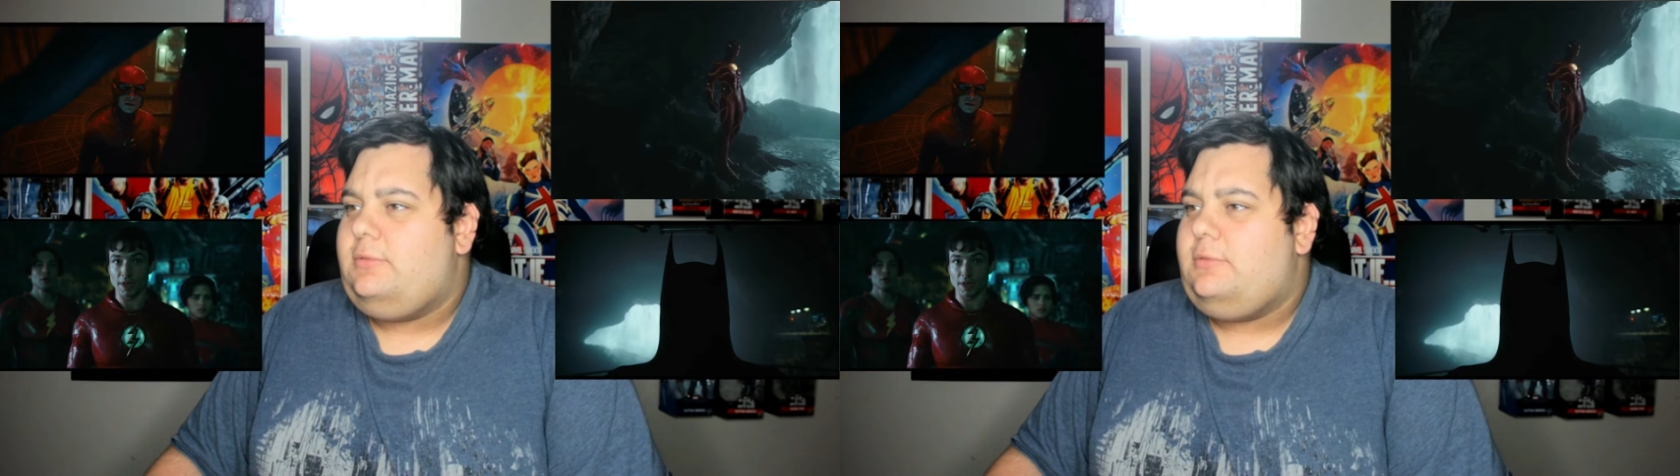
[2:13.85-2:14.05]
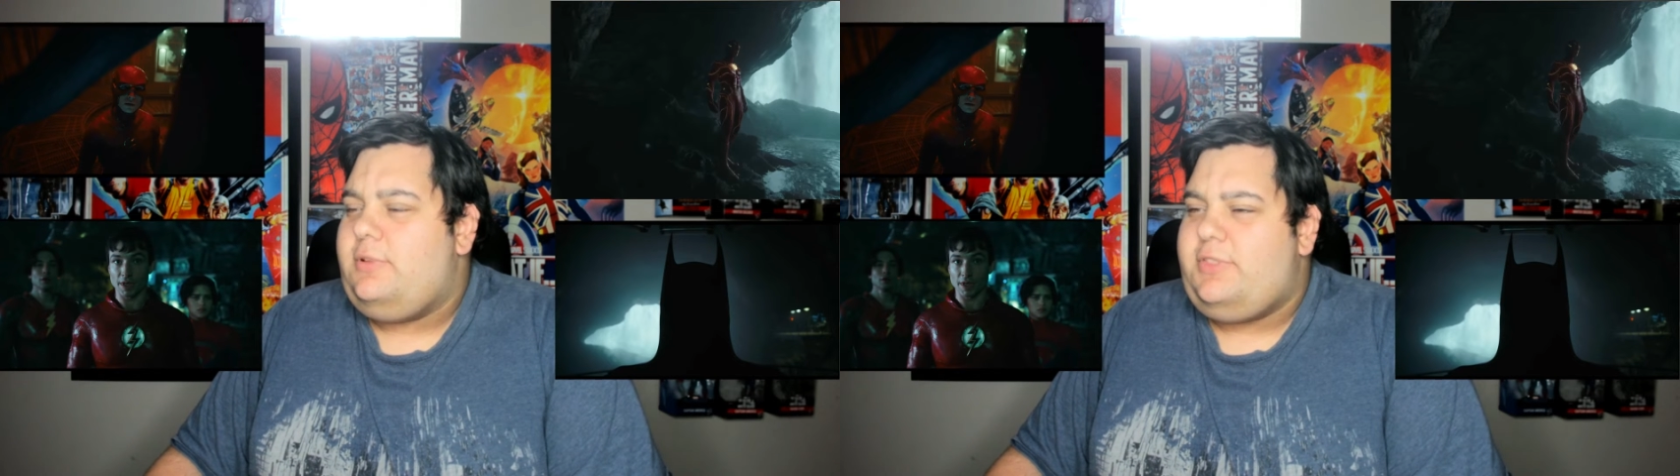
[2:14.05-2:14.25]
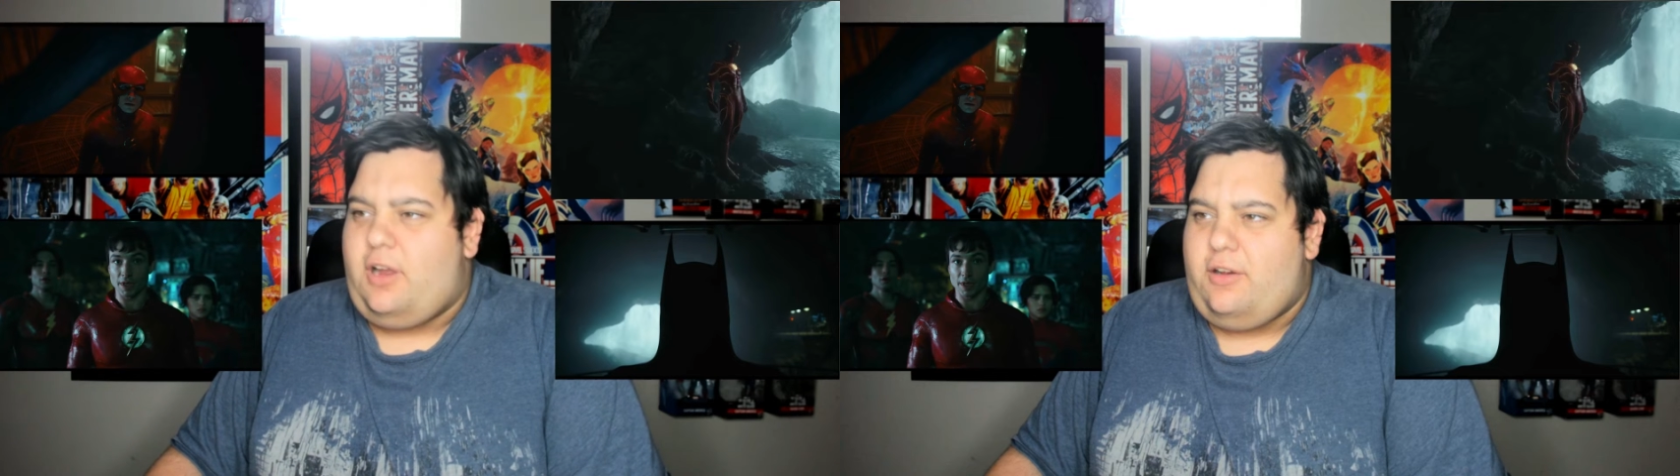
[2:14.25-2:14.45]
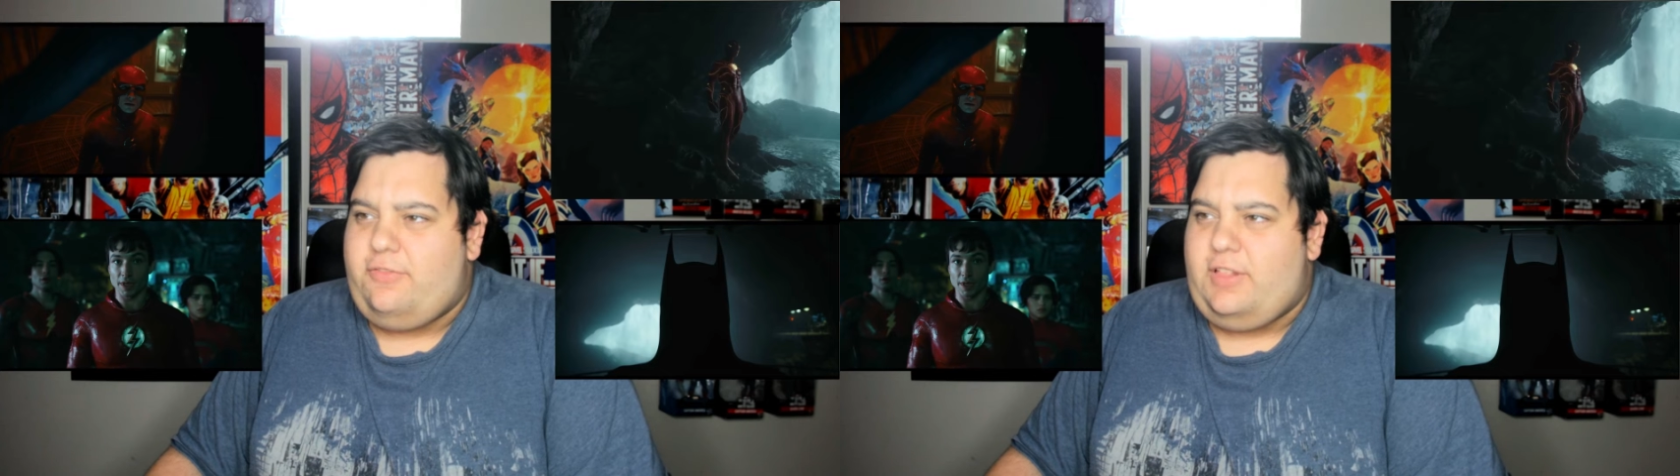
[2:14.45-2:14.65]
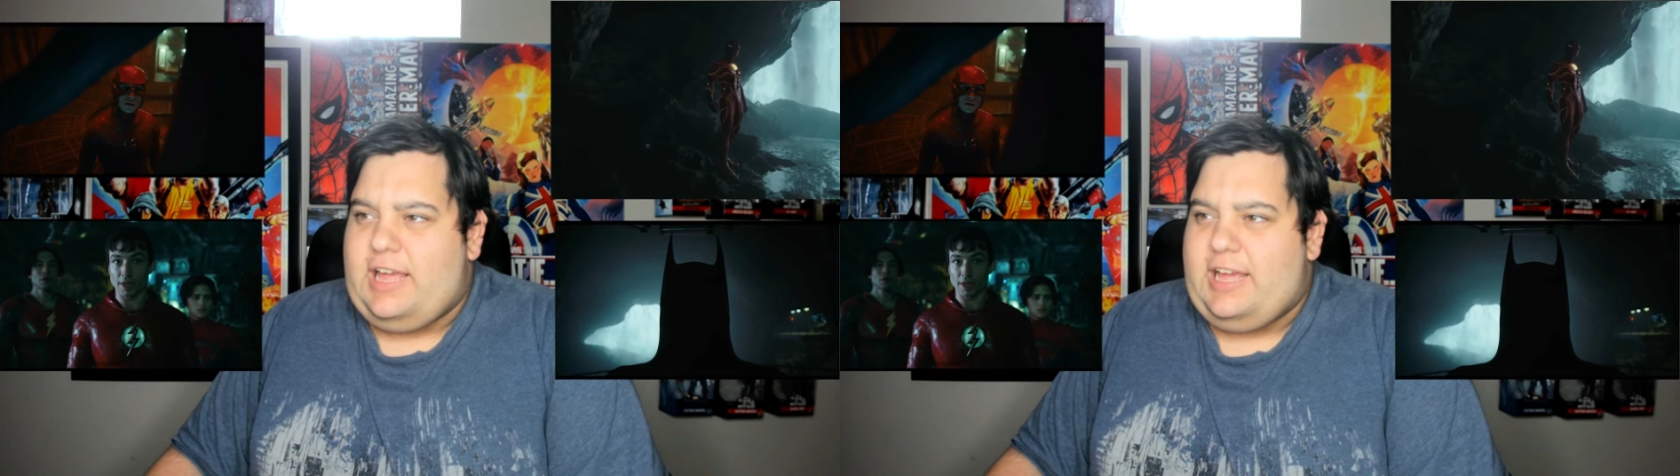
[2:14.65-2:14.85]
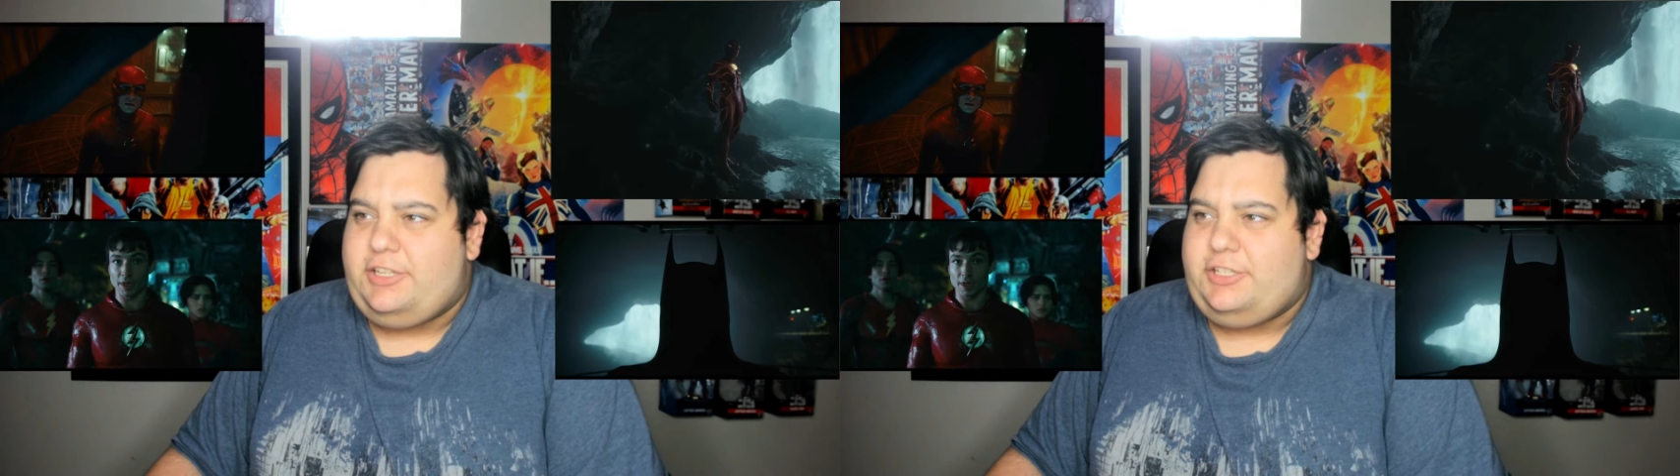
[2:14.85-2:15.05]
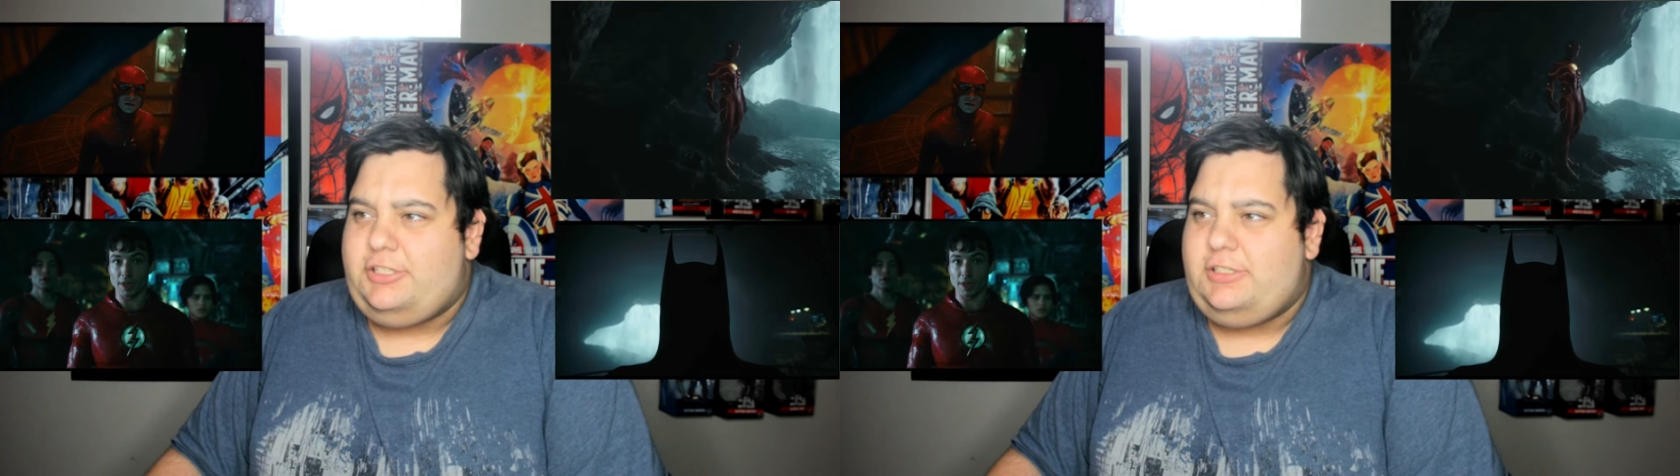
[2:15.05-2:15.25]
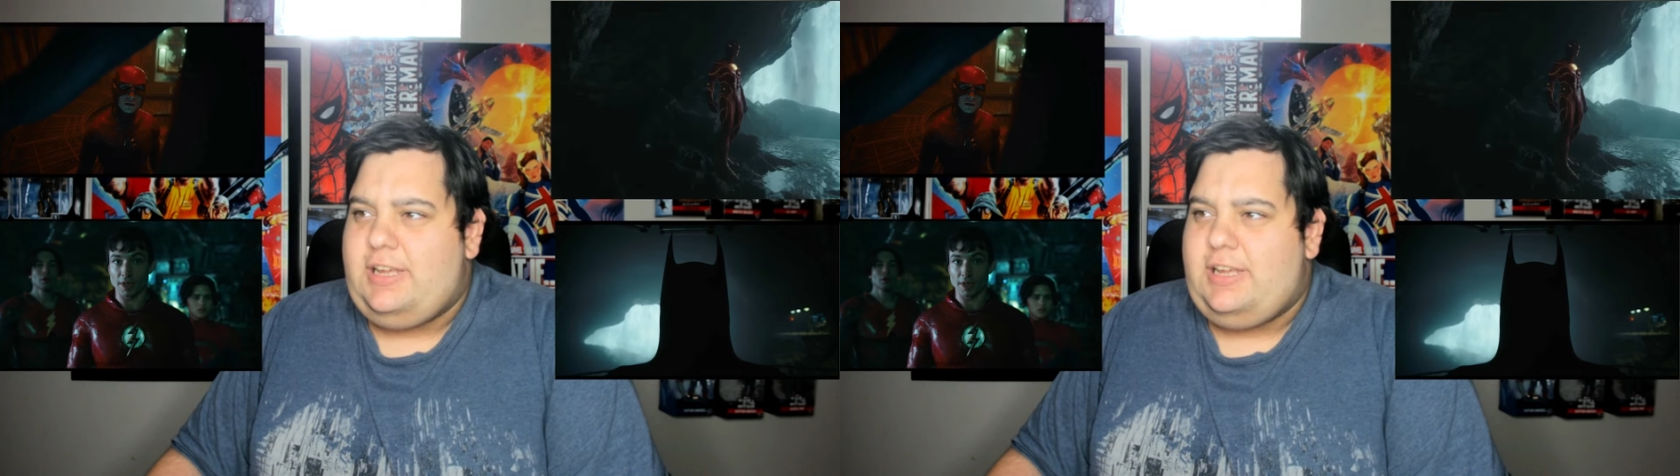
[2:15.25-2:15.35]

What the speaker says: with our Flash.